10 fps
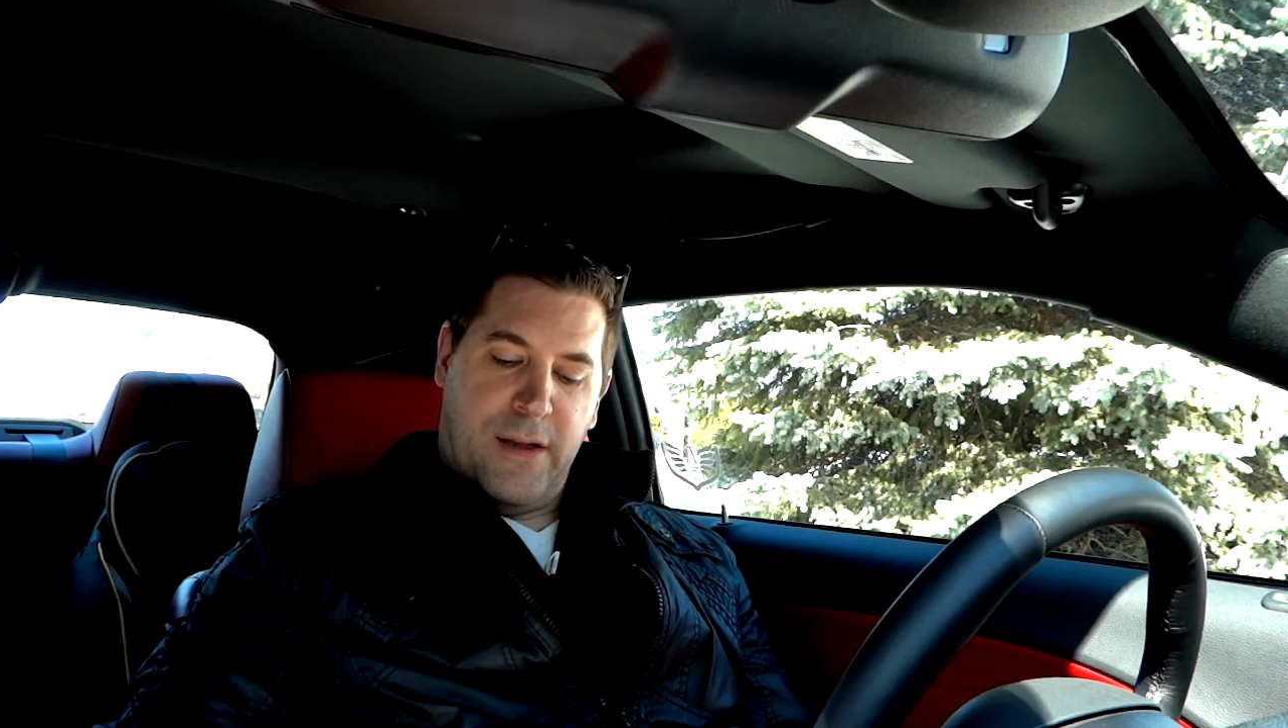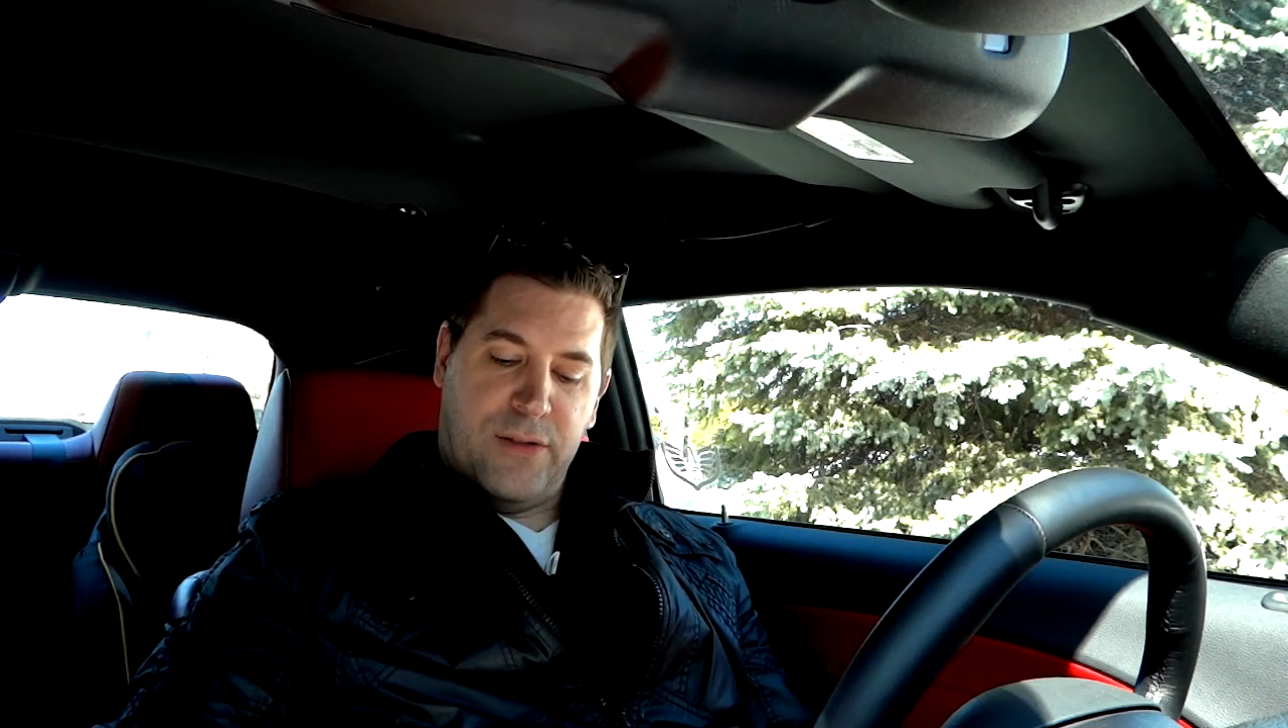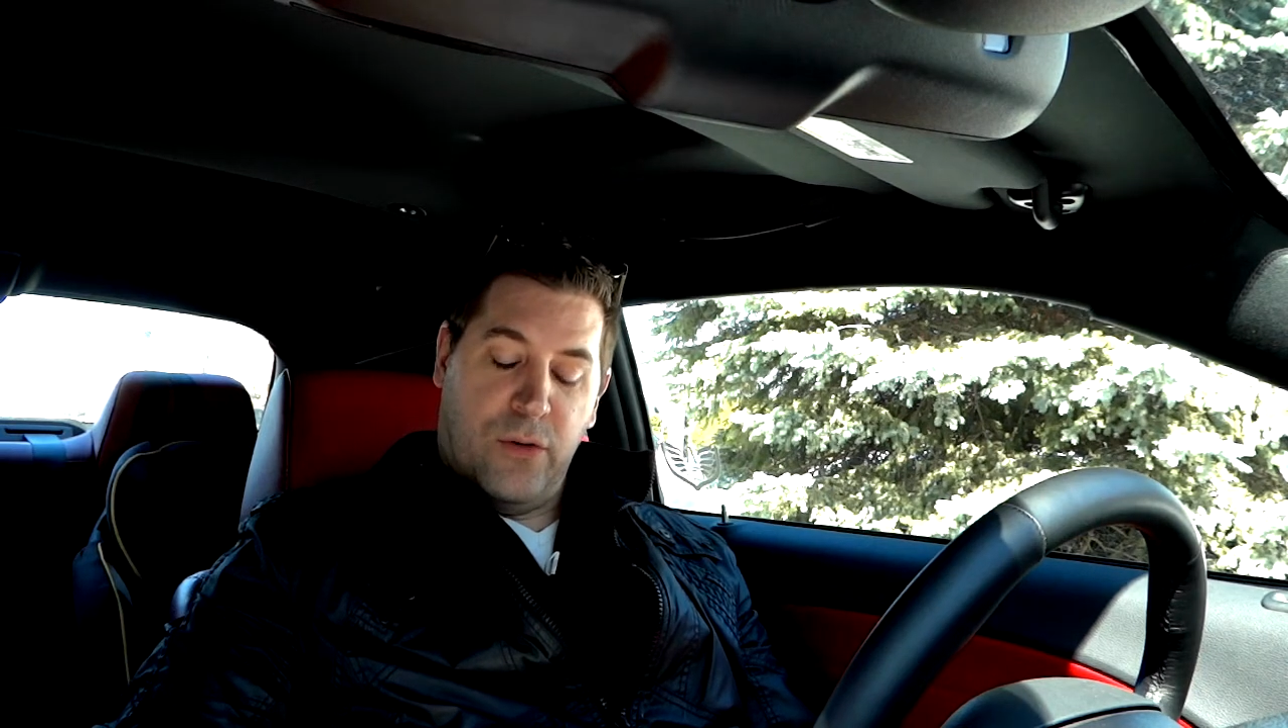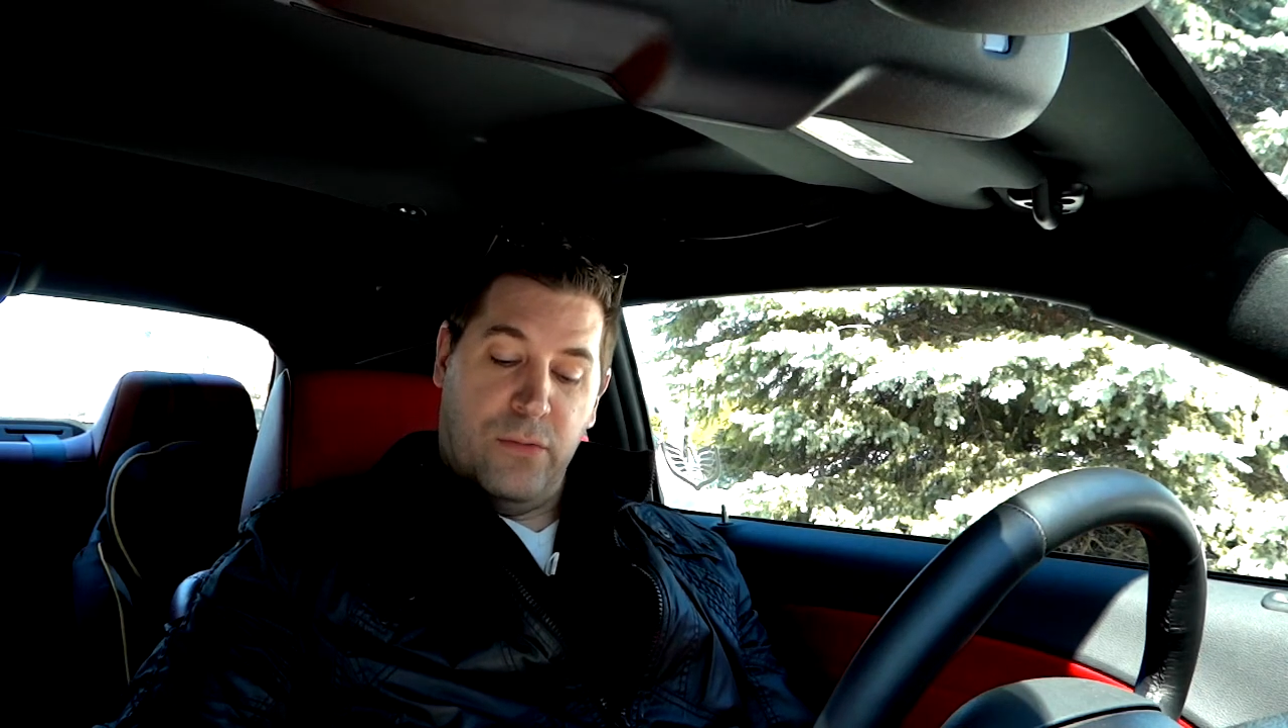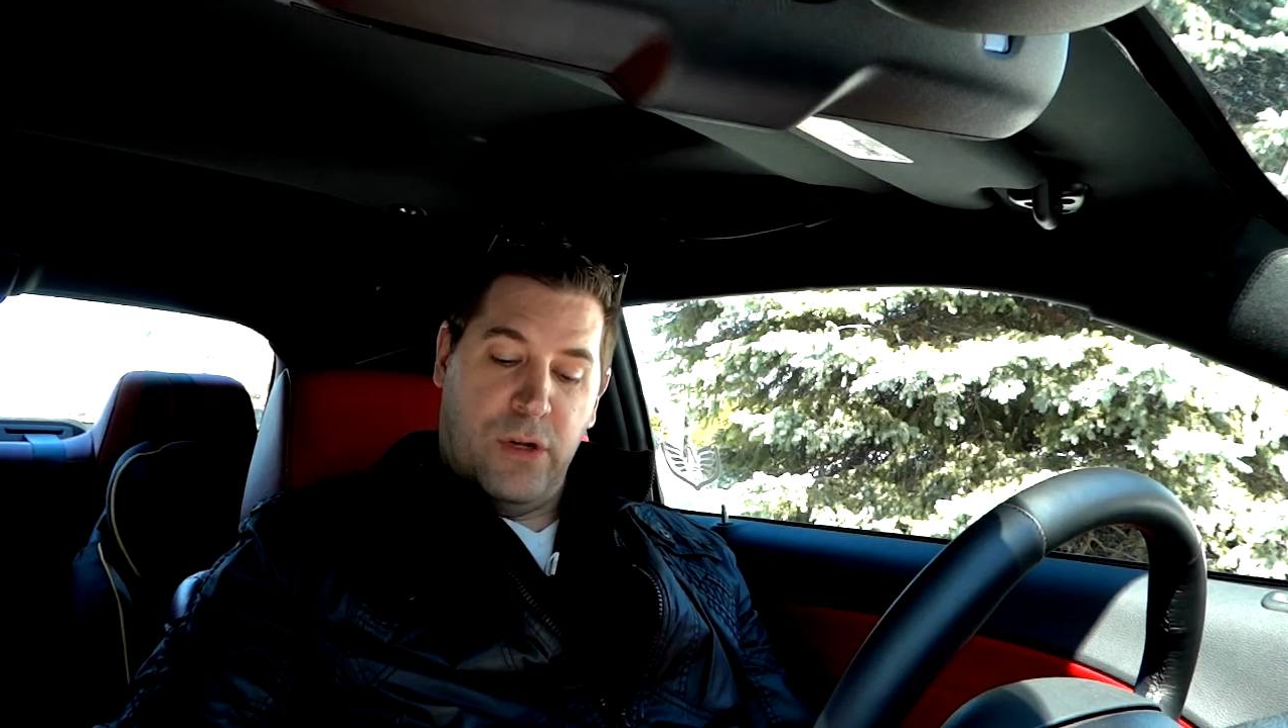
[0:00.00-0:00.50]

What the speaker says: so